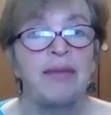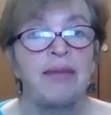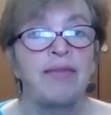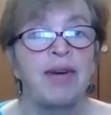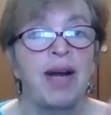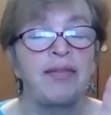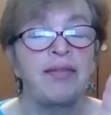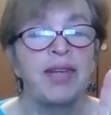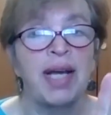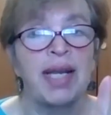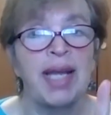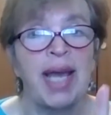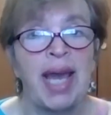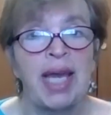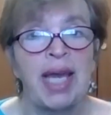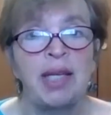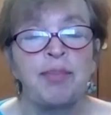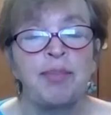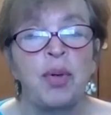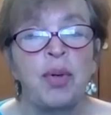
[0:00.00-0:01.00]
If I've got
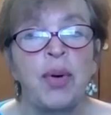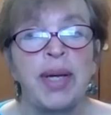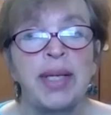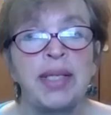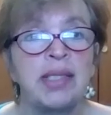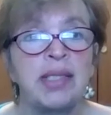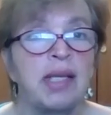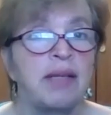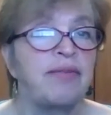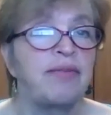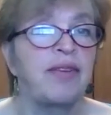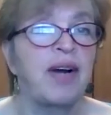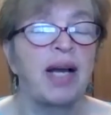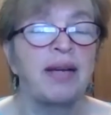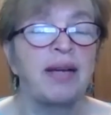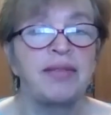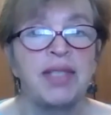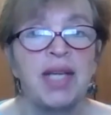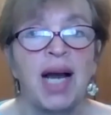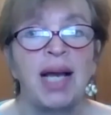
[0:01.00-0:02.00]
eight points and
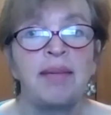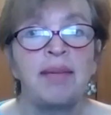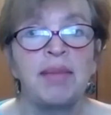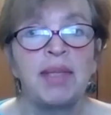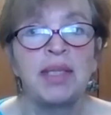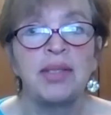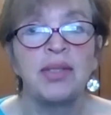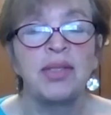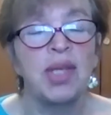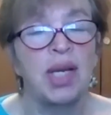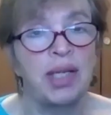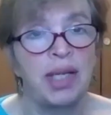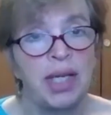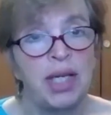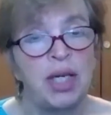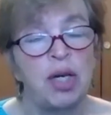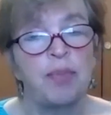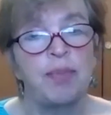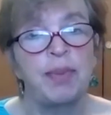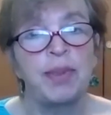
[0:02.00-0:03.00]
five diamonds and
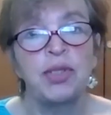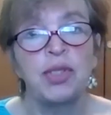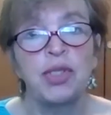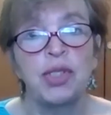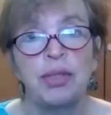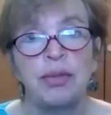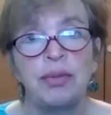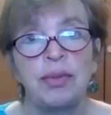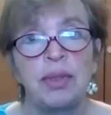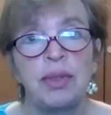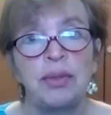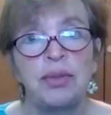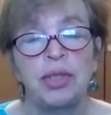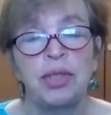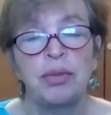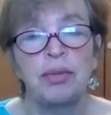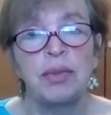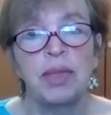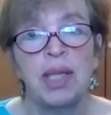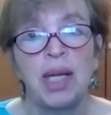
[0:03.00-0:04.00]
he opens two,
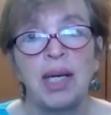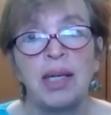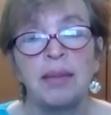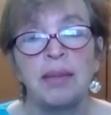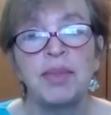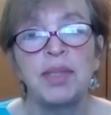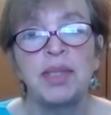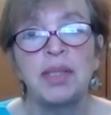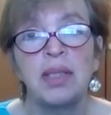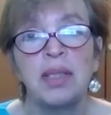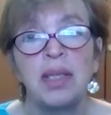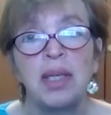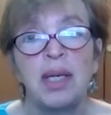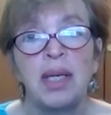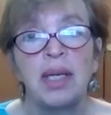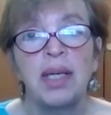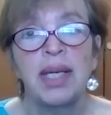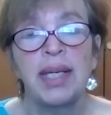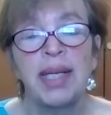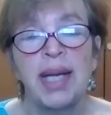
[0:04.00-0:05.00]
two clubs,
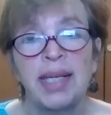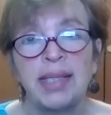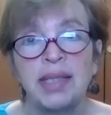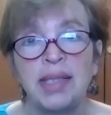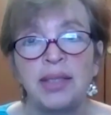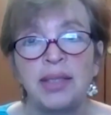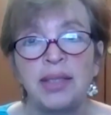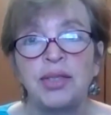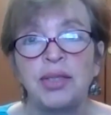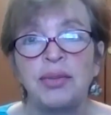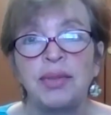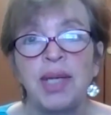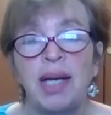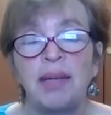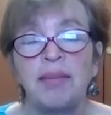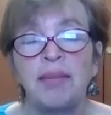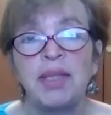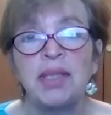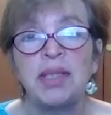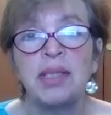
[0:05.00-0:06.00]
can I say two
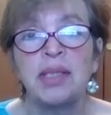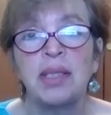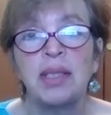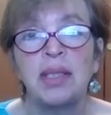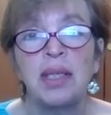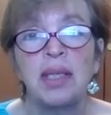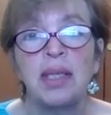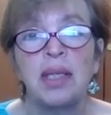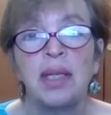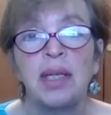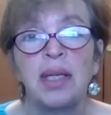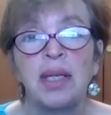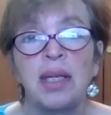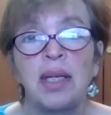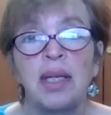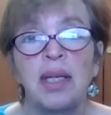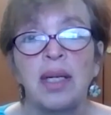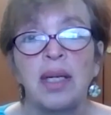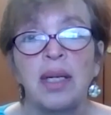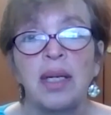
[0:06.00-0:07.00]
diamonds?
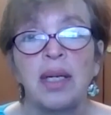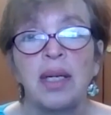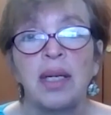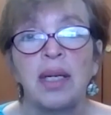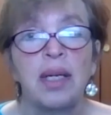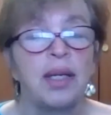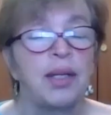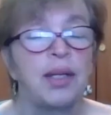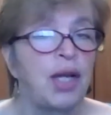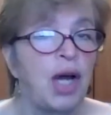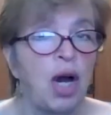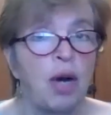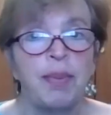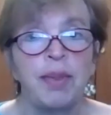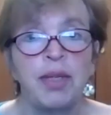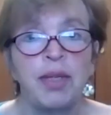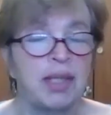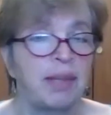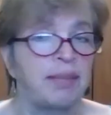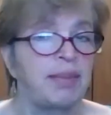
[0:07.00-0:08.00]
No. no,
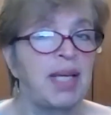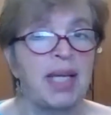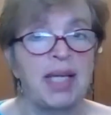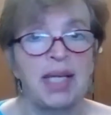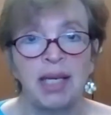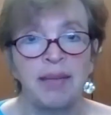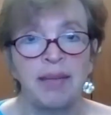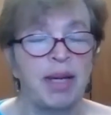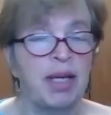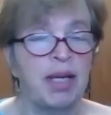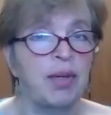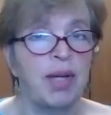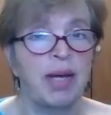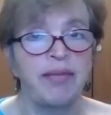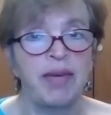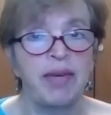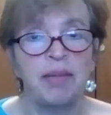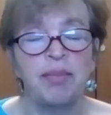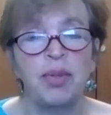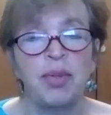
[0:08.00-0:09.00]
because I'm telling him I don't
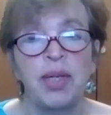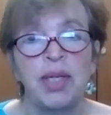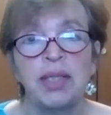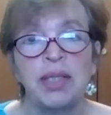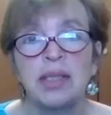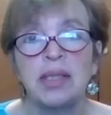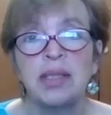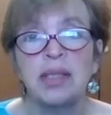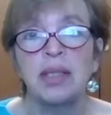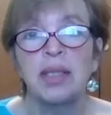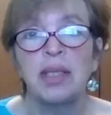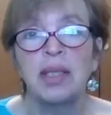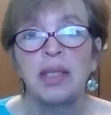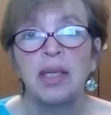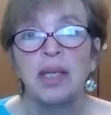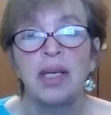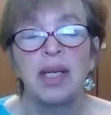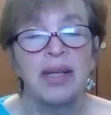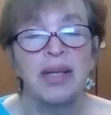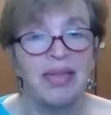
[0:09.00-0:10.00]
have eight points.
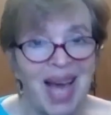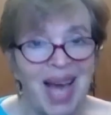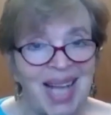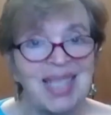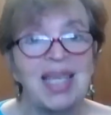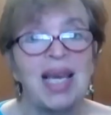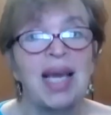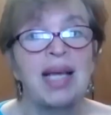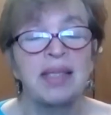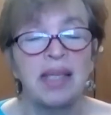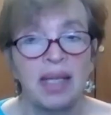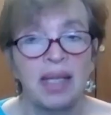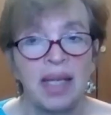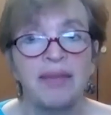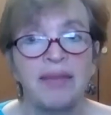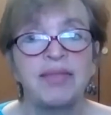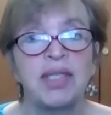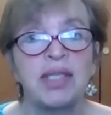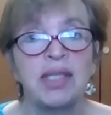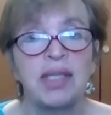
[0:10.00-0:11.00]
In that case, I'll
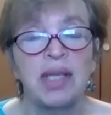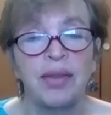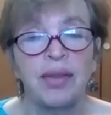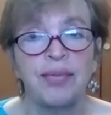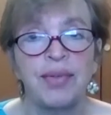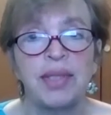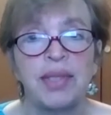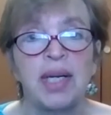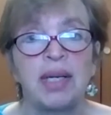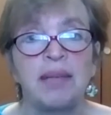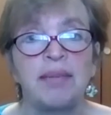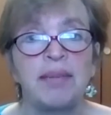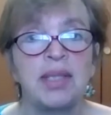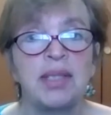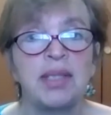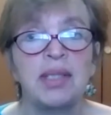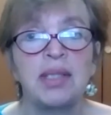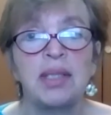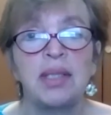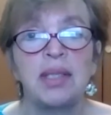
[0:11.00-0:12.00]
have to say three
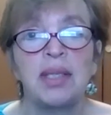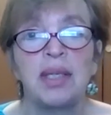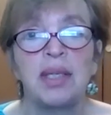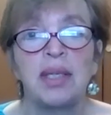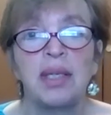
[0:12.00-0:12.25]
diamonds.